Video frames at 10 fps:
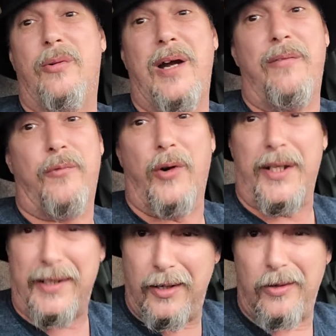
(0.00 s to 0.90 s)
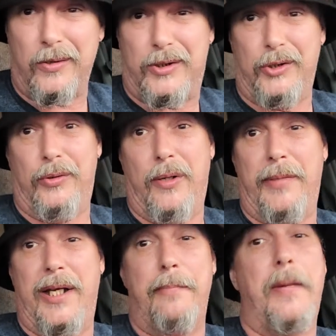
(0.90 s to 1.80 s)
around for a year or two, I
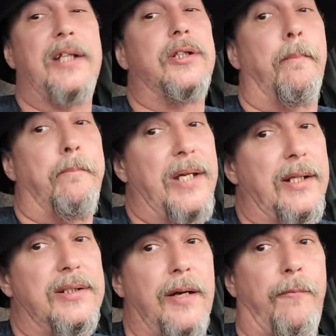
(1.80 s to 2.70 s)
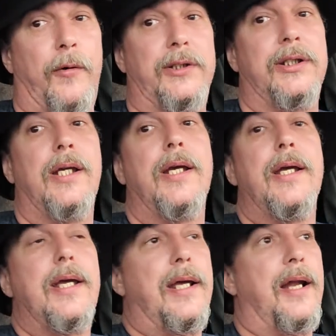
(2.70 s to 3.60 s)
mean, it makes a big difference
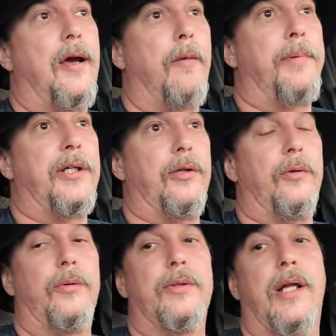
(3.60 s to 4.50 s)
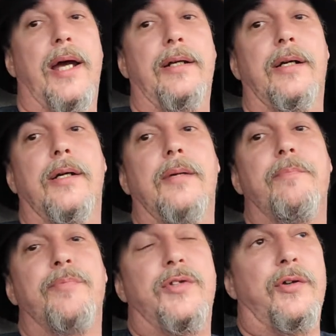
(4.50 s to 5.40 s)
in helping you, like,
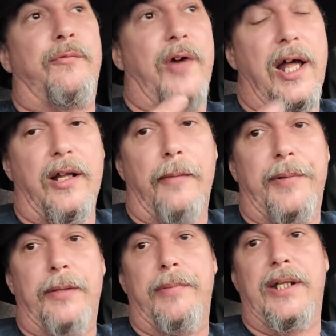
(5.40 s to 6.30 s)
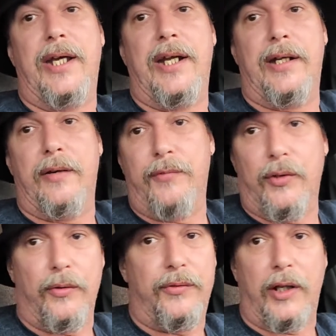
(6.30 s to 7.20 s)
develop in the beginning of
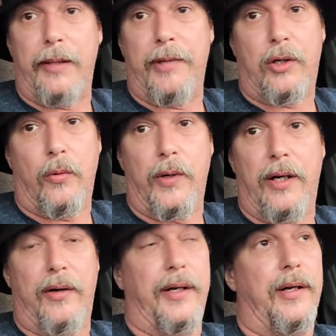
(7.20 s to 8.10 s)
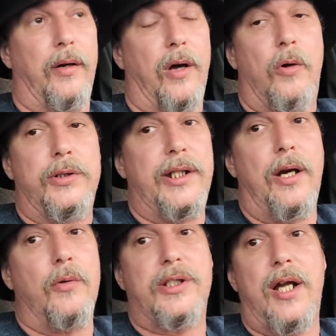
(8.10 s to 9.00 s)
your Thelemic career. And
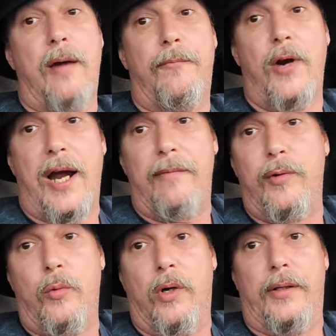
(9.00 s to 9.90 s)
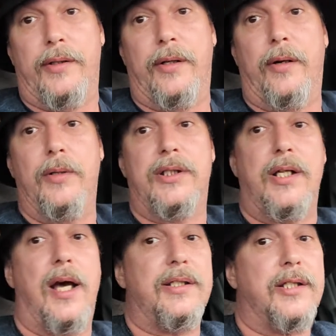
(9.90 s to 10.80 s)
OTO is not for everyone, you know. It's
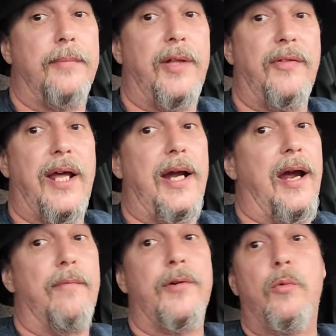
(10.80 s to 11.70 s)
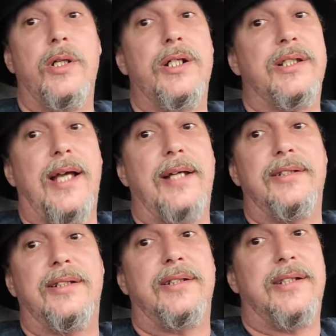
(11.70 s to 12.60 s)
not something that everyone
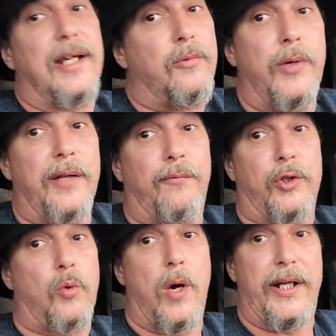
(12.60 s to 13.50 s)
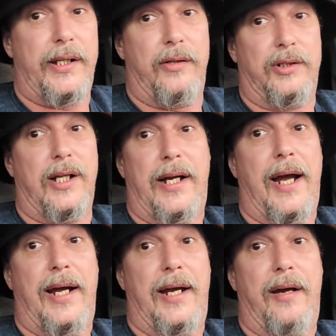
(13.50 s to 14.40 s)
decides to stick with for 20 years like
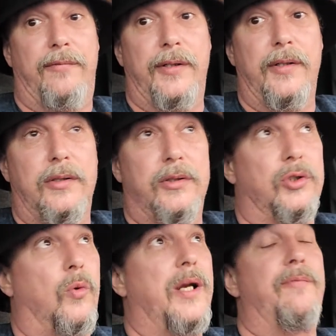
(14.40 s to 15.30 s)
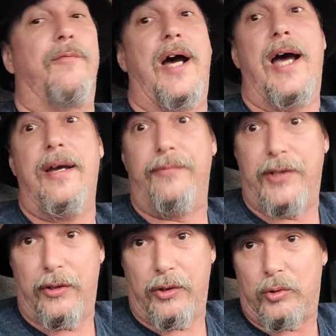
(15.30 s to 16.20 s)
I have. 25
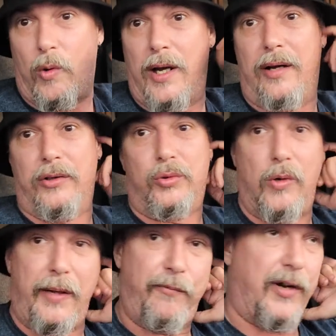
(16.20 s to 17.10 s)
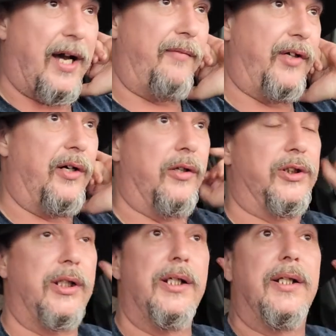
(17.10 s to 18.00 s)
years, wow, 25 years.